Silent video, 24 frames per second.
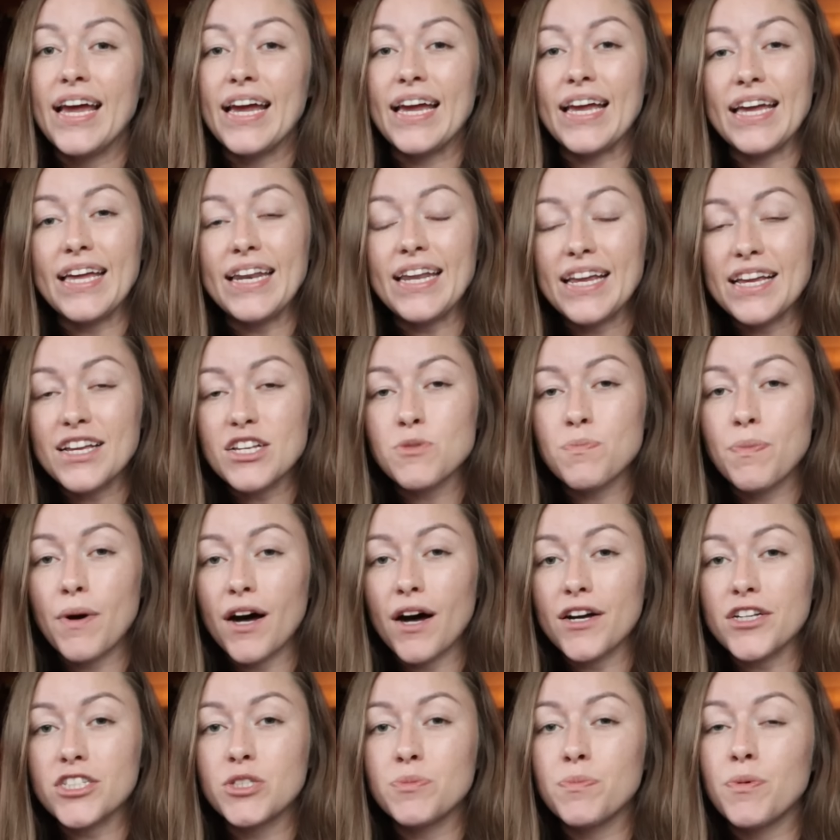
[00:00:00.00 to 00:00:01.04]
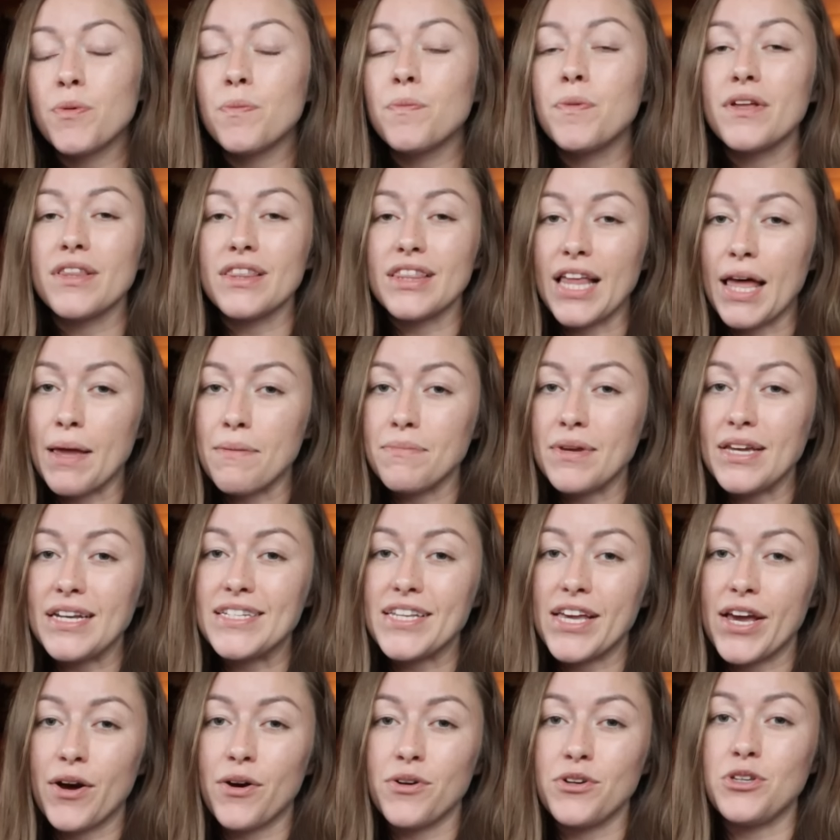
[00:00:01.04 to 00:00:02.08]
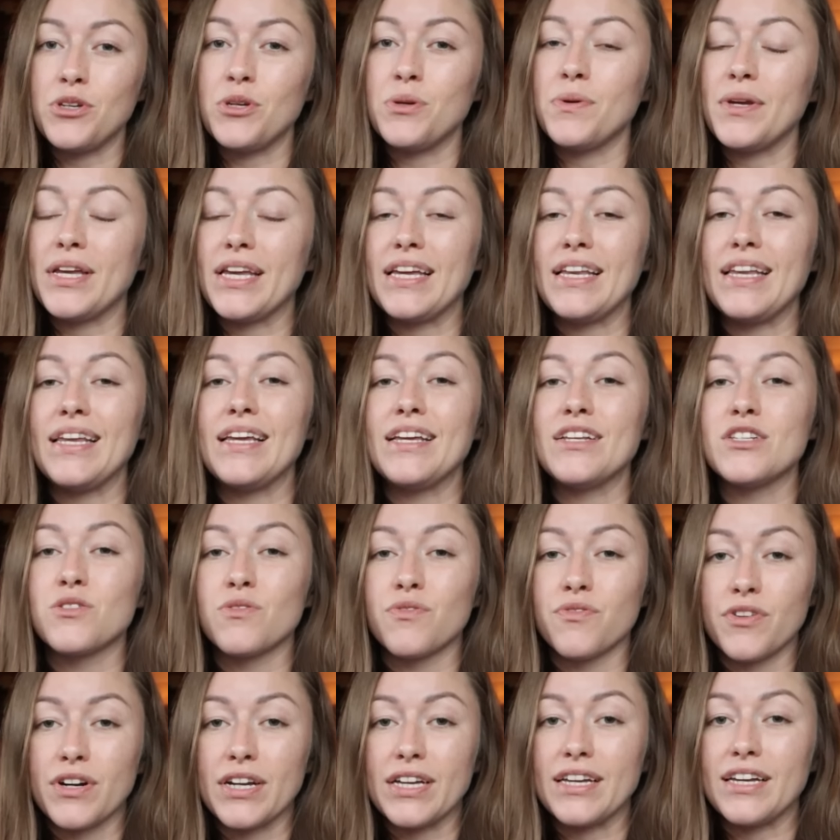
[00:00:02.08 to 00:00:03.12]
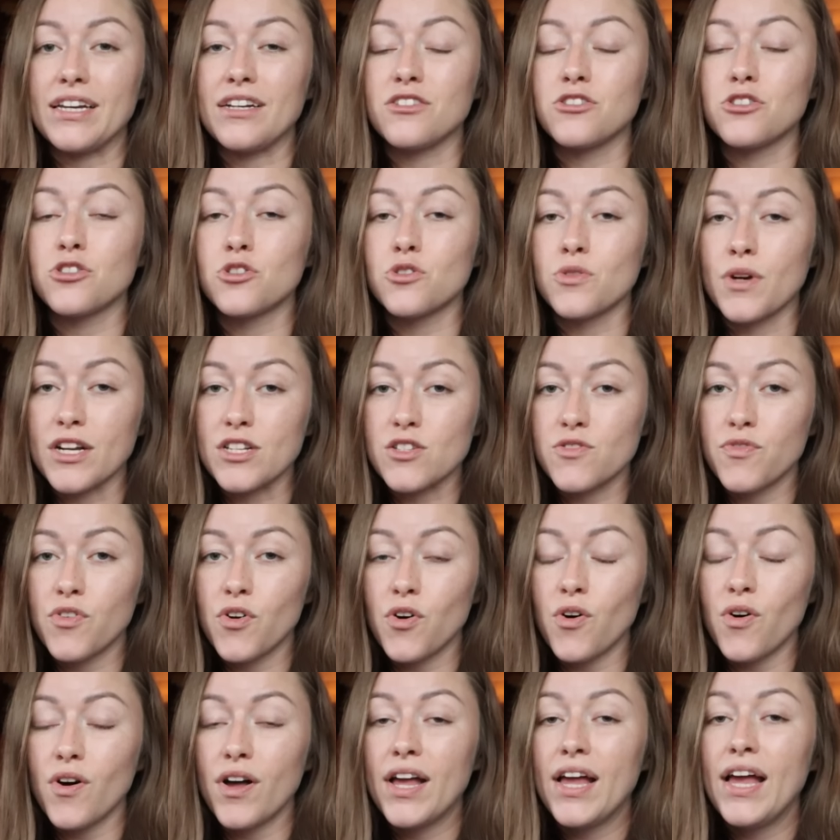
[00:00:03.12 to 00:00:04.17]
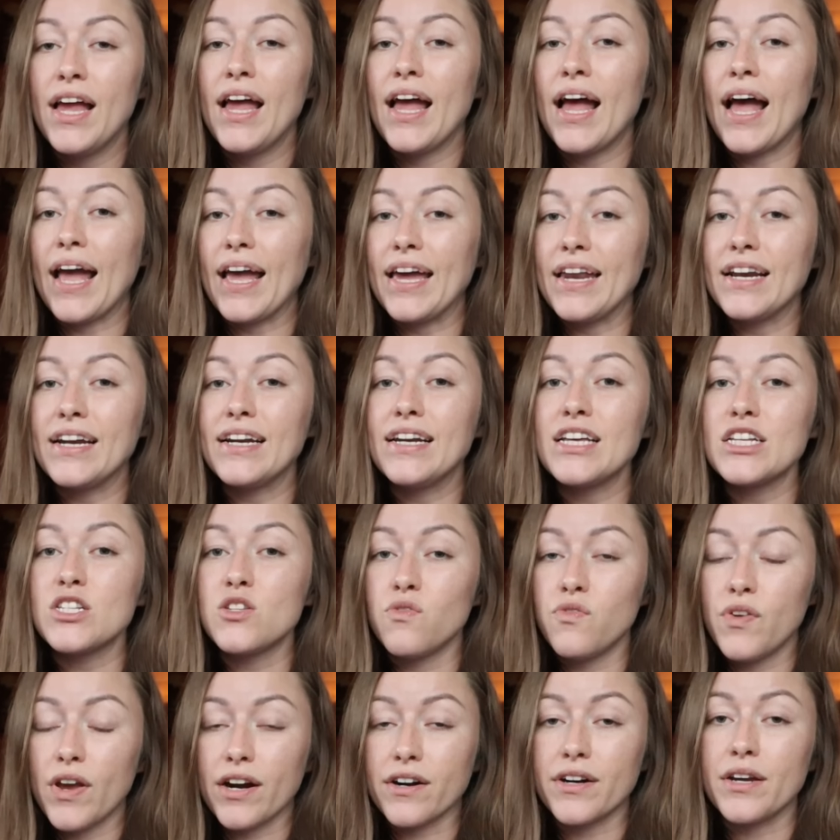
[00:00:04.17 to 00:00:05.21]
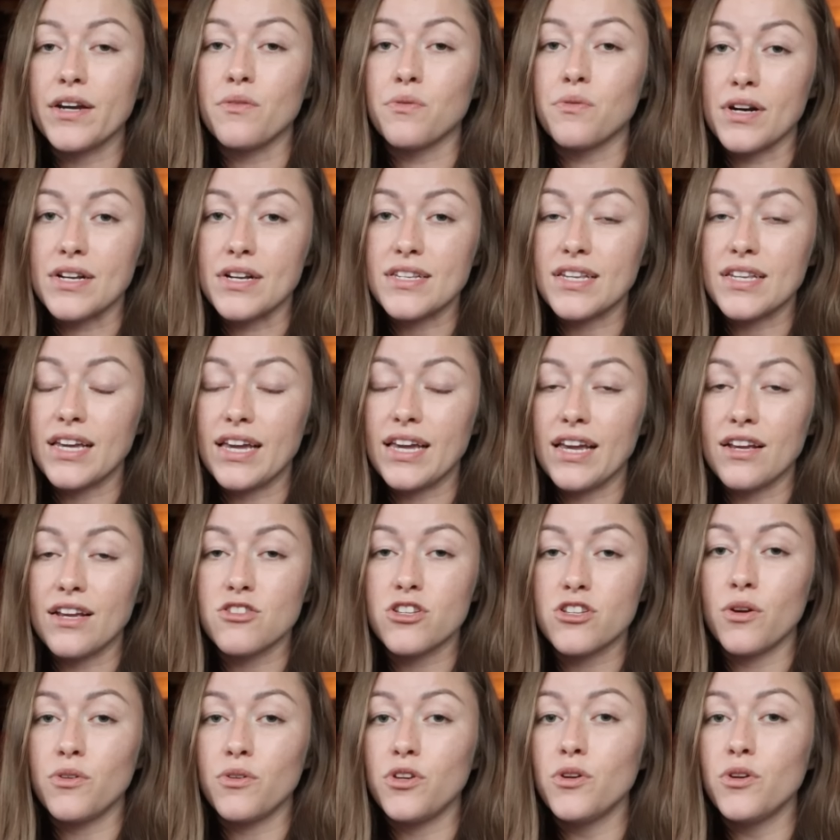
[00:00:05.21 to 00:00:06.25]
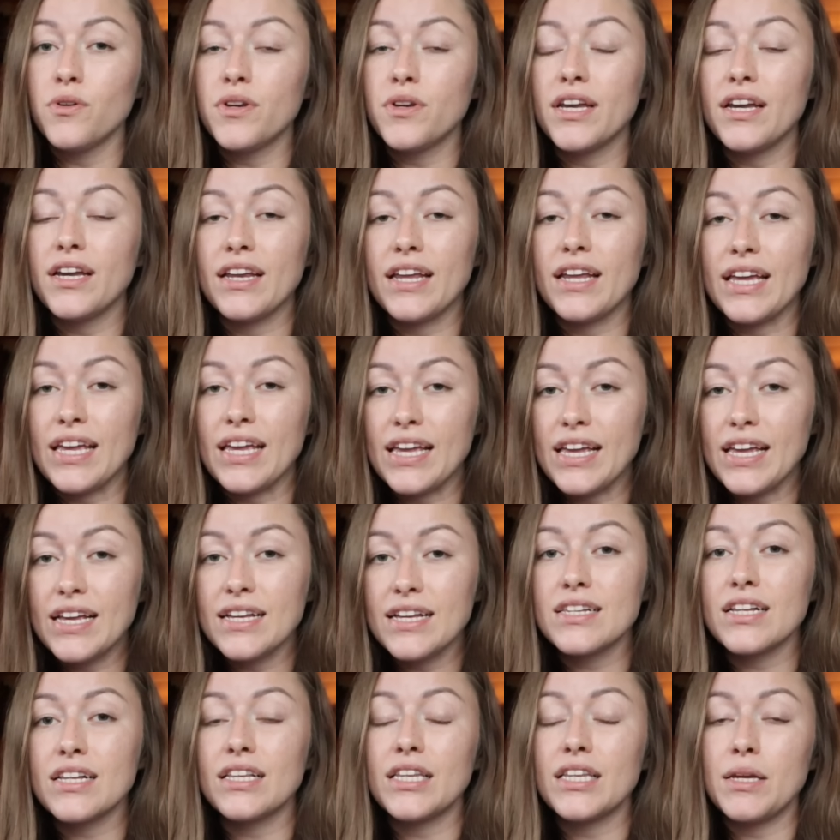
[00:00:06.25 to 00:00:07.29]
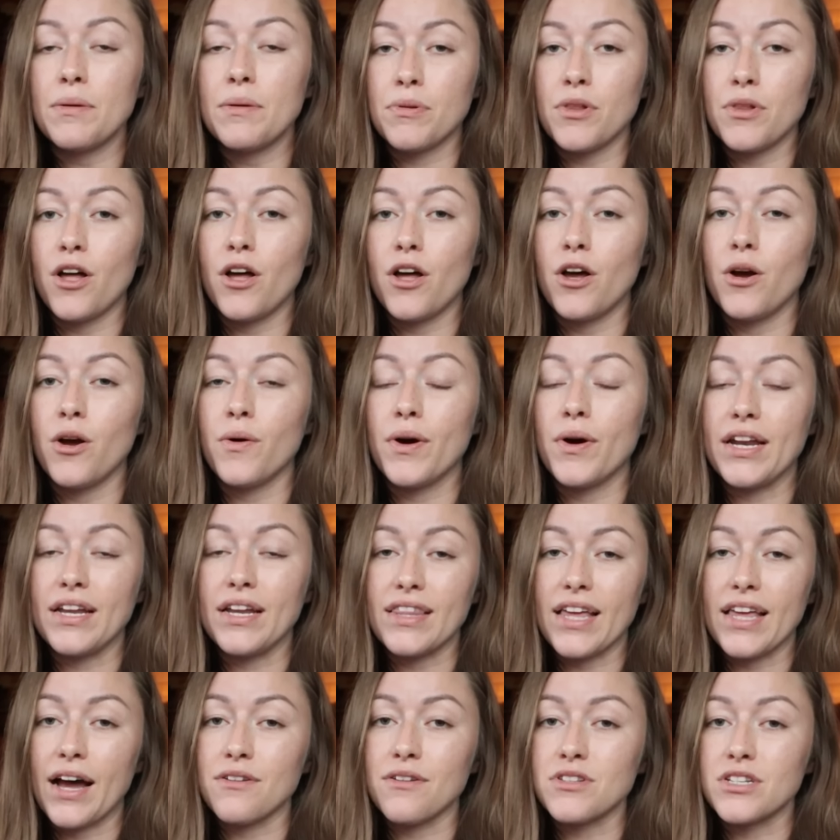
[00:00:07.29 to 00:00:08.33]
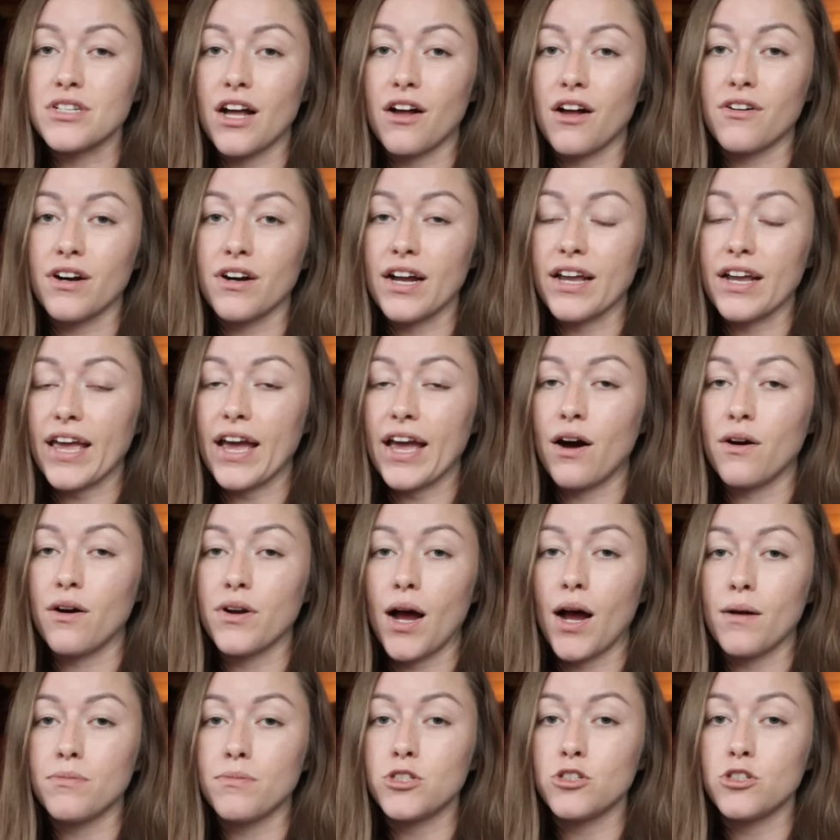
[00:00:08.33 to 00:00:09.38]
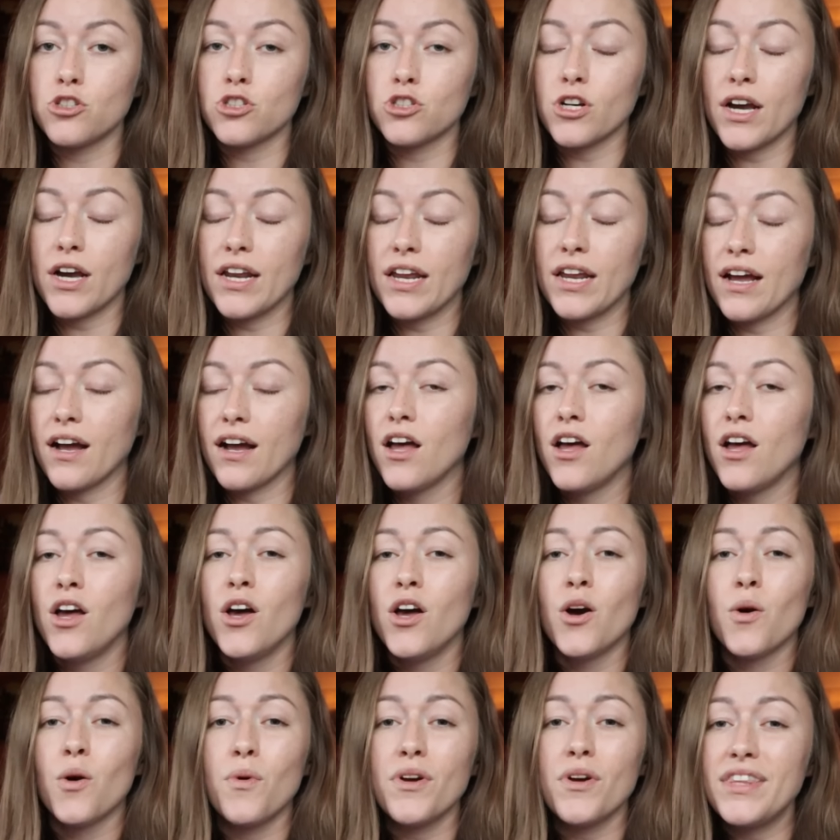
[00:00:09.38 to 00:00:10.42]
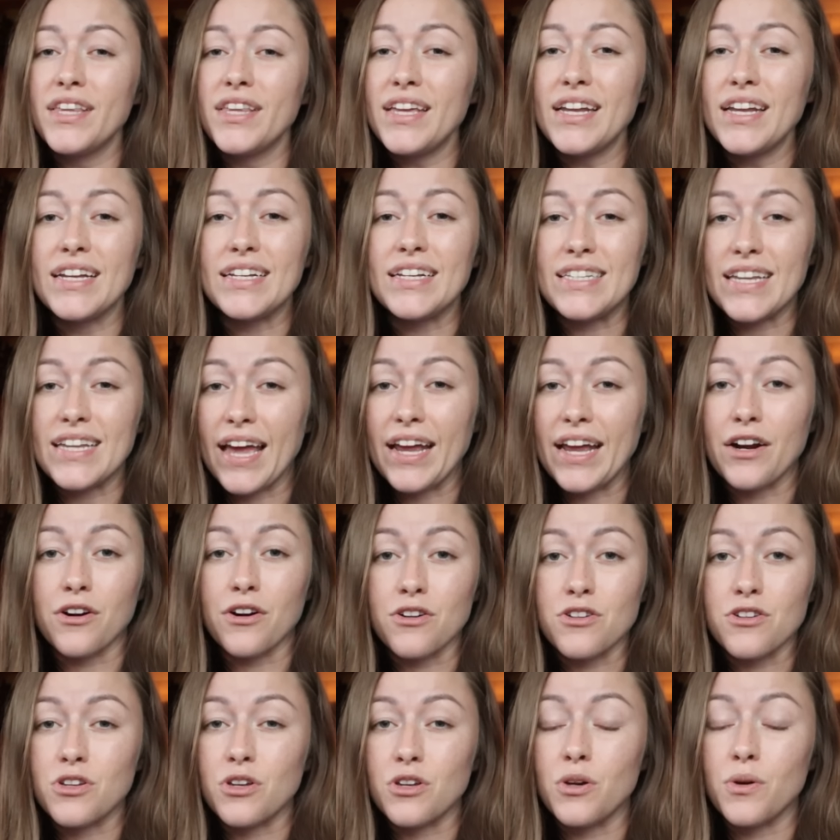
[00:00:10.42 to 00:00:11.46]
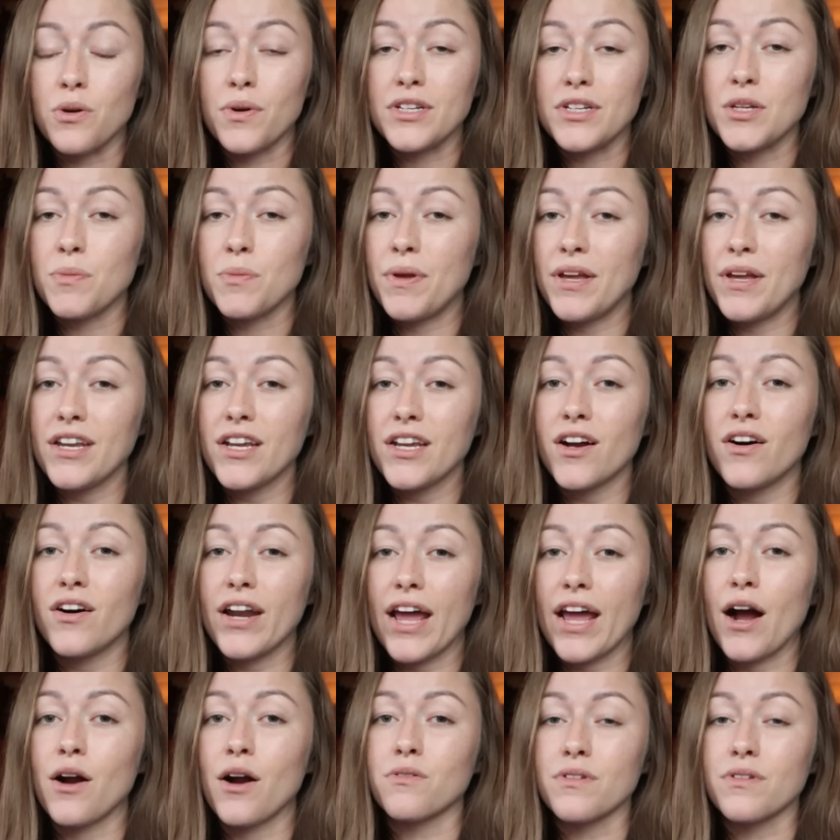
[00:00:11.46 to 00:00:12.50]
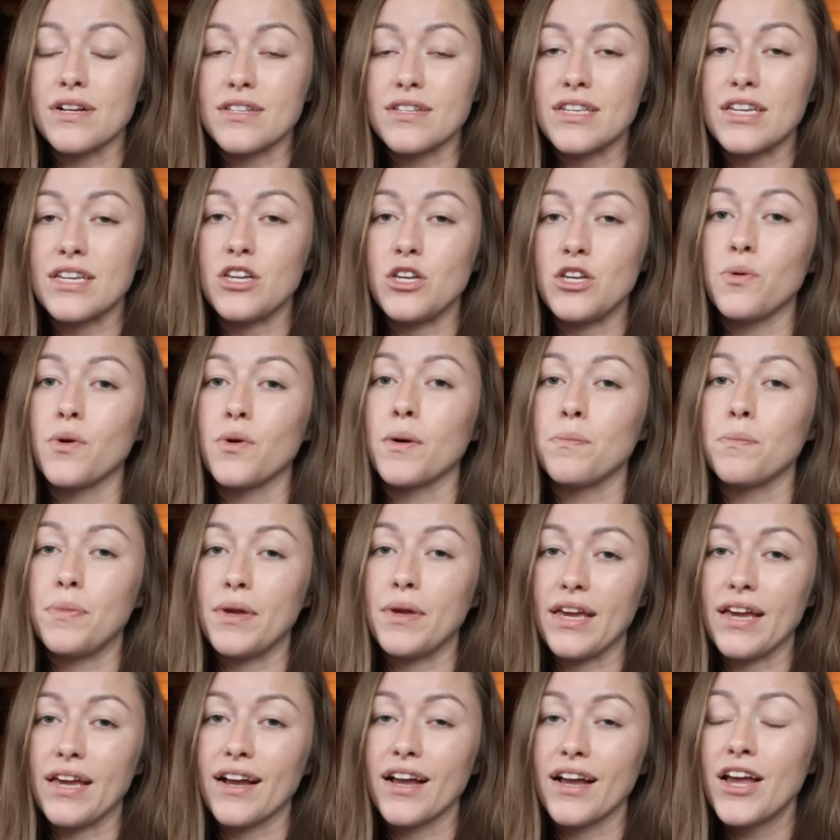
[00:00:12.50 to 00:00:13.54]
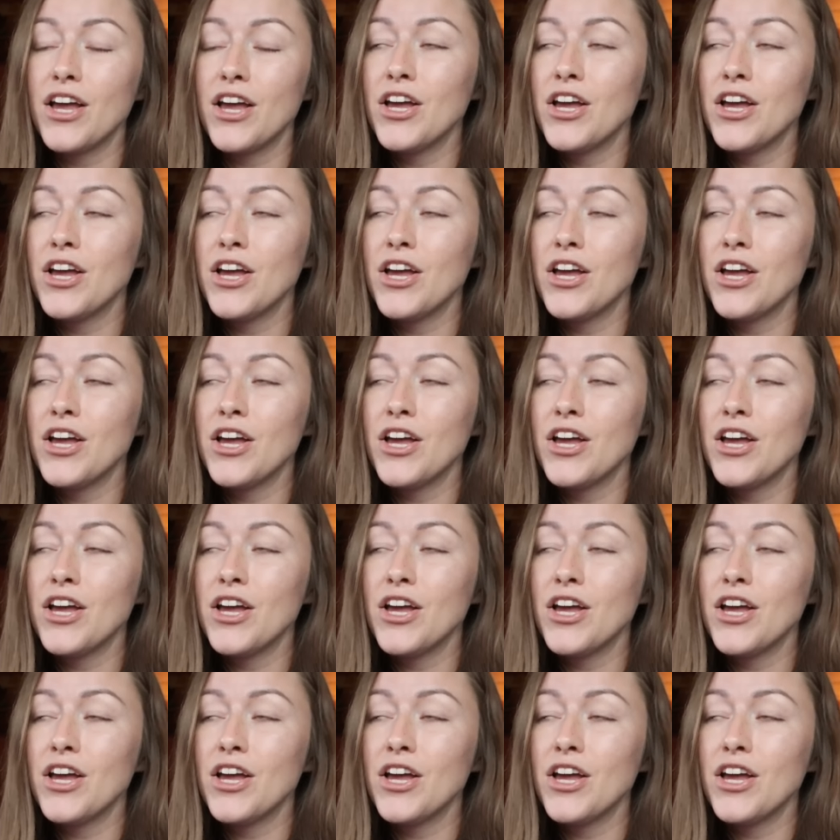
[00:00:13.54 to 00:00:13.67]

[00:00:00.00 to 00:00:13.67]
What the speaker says: It is possible, but let me tell you, it is freaking stressful and it is very risky. So you can easily blow an $1,000 account options trading within a day or two, depending on how risky you are being.